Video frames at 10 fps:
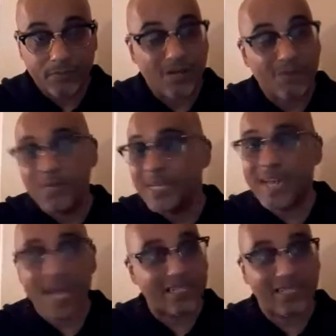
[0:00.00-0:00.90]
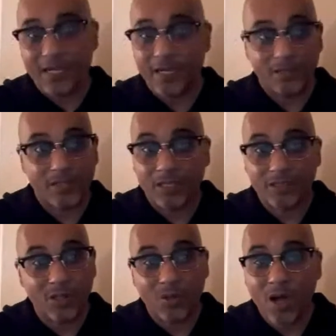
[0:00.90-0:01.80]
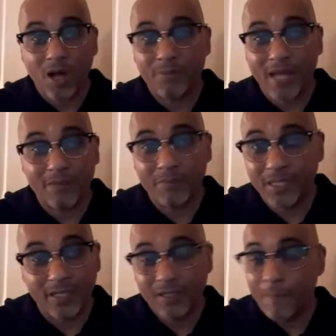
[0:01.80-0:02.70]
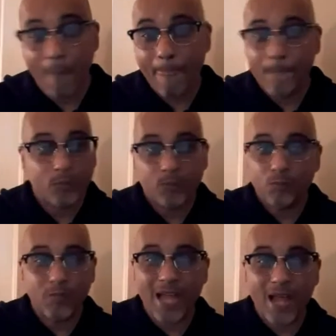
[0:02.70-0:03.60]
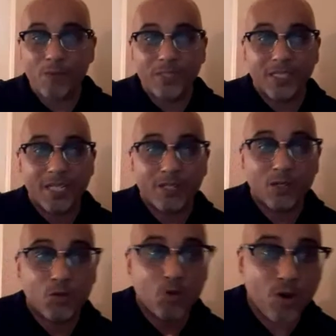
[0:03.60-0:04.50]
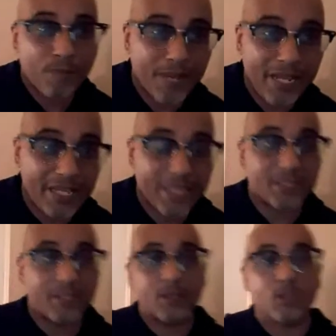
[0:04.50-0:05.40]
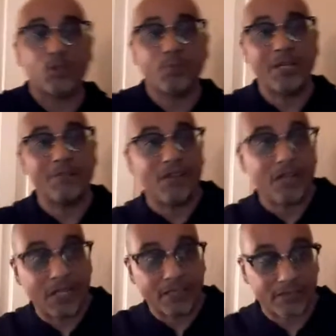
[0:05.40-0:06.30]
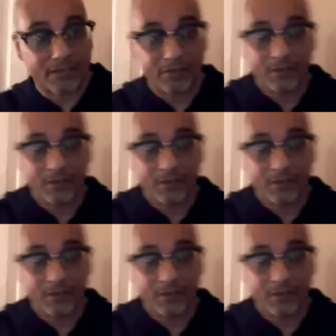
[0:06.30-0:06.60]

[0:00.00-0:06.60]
No, we're not there. So us so-called black men, we send Europeans to speak for us.